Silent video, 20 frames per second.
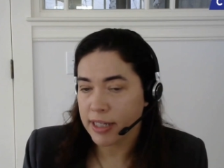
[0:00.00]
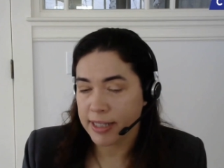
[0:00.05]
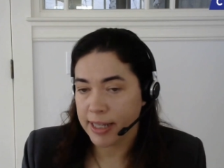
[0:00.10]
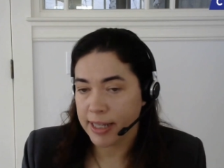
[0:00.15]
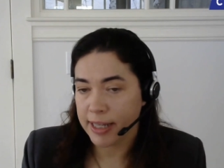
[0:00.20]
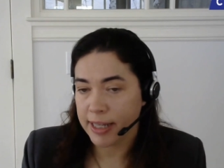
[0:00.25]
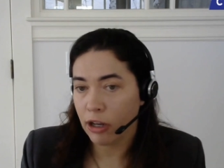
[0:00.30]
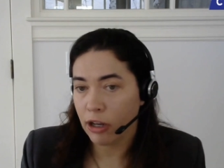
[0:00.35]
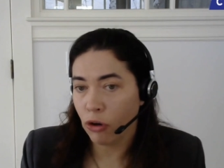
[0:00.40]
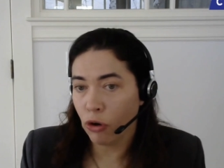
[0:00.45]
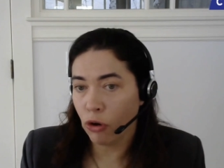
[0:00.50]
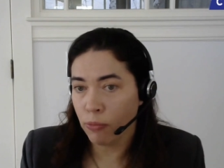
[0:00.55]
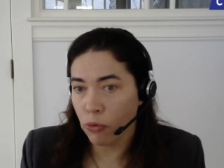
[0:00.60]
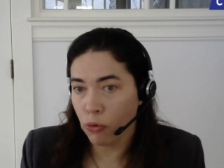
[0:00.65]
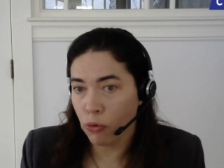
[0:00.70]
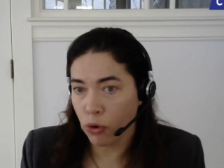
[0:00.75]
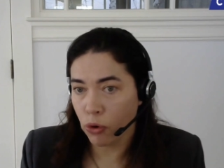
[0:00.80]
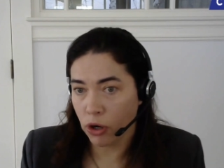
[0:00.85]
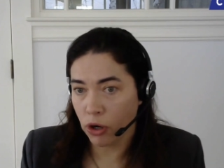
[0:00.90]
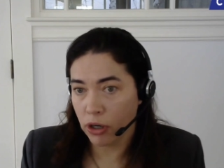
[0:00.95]
stay at home
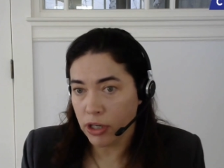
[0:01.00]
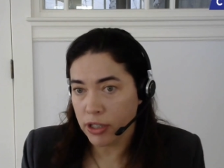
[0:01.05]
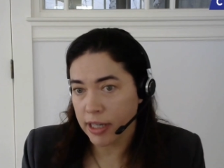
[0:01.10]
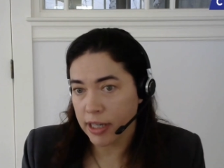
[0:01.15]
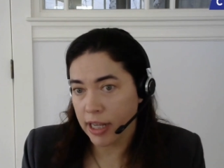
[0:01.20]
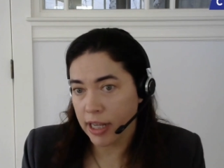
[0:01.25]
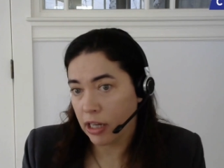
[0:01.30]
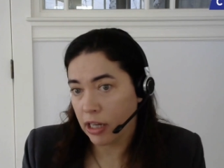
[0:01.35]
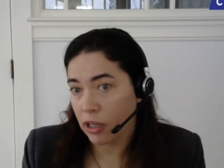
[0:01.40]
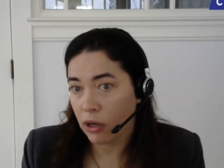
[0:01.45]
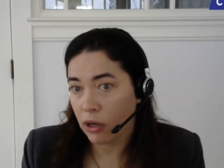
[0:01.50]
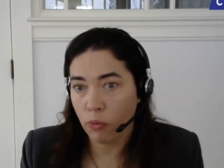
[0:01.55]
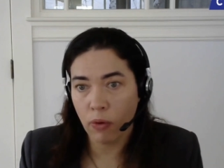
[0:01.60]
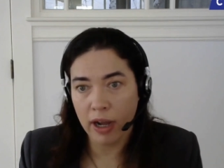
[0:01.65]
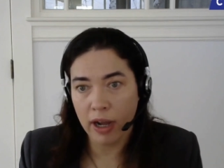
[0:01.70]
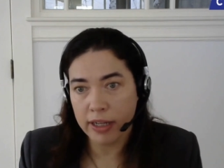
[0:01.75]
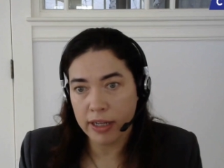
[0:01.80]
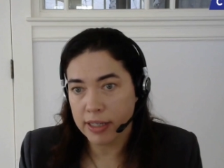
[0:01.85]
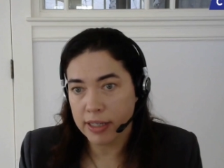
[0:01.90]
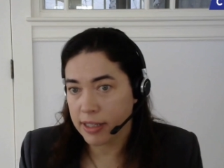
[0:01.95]
orders and
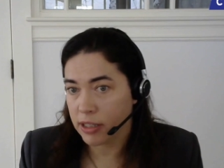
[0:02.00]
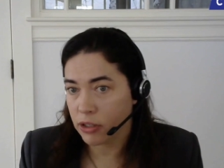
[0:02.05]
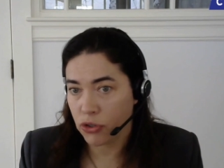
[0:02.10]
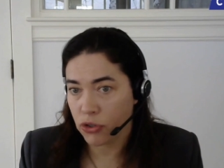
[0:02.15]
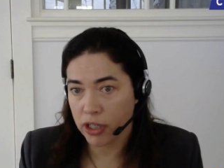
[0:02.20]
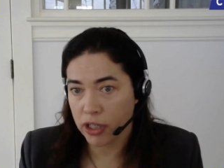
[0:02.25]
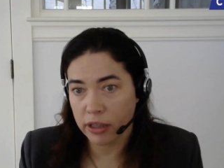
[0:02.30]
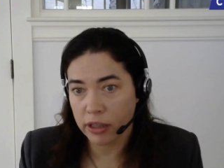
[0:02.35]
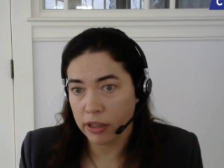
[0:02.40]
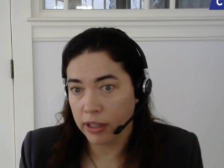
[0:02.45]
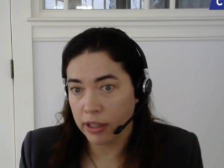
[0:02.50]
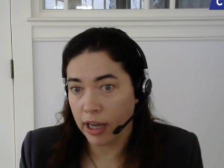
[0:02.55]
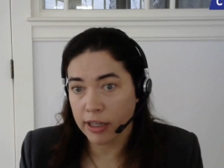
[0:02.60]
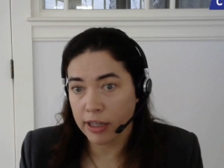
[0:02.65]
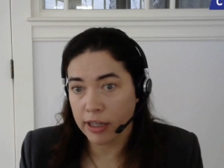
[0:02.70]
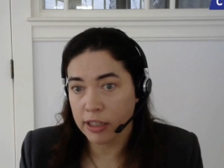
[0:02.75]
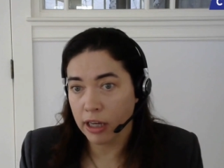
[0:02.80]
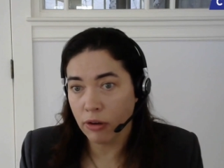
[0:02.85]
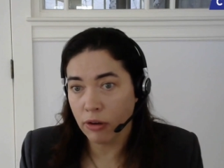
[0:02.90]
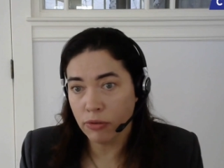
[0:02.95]
quite strict
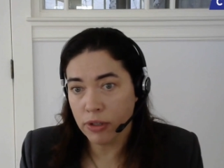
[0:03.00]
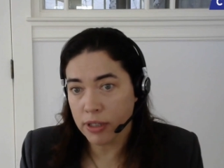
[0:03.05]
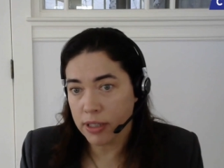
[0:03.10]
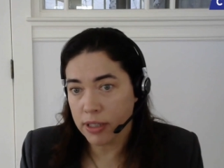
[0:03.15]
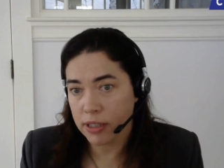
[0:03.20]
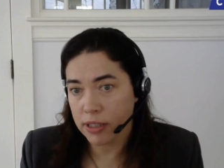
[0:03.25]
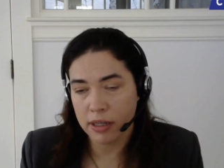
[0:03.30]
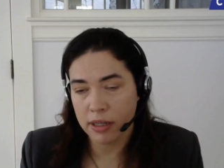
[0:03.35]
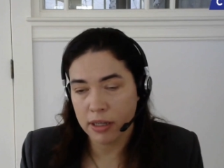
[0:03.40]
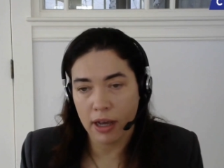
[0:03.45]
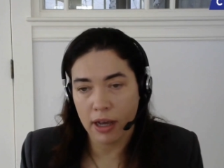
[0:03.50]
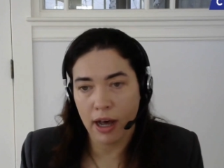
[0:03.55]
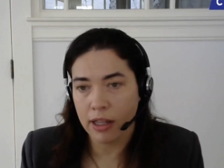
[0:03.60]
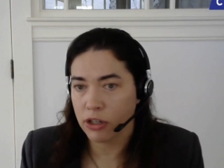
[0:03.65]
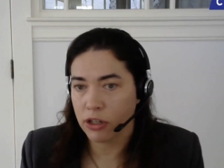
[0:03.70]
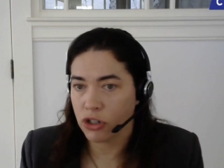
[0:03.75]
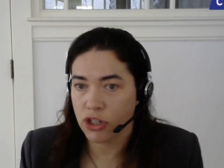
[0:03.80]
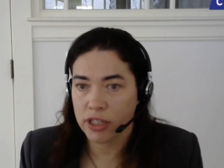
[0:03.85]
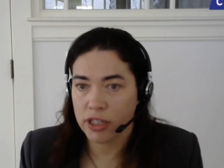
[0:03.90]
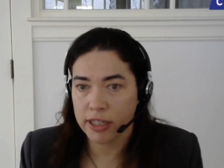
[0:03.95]
lockdowns,
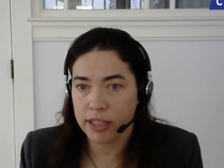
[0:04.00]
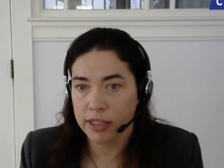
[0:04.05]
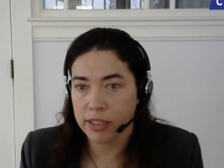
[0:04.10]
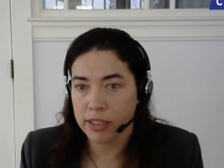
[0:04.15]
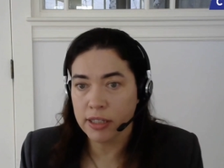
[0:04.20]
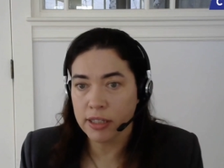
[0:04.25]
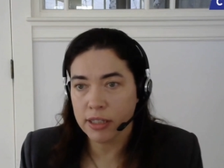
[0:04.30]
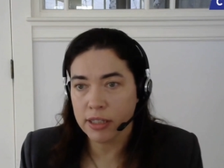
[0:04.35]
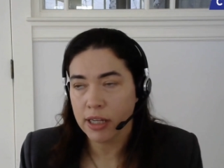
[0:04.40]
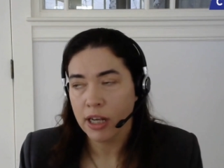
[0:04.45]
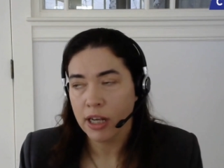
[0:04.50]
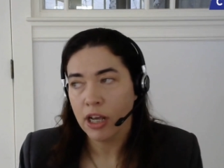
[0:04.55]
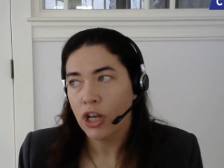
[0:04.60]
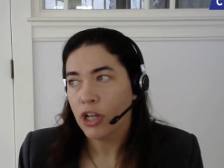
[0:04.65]
others didn't.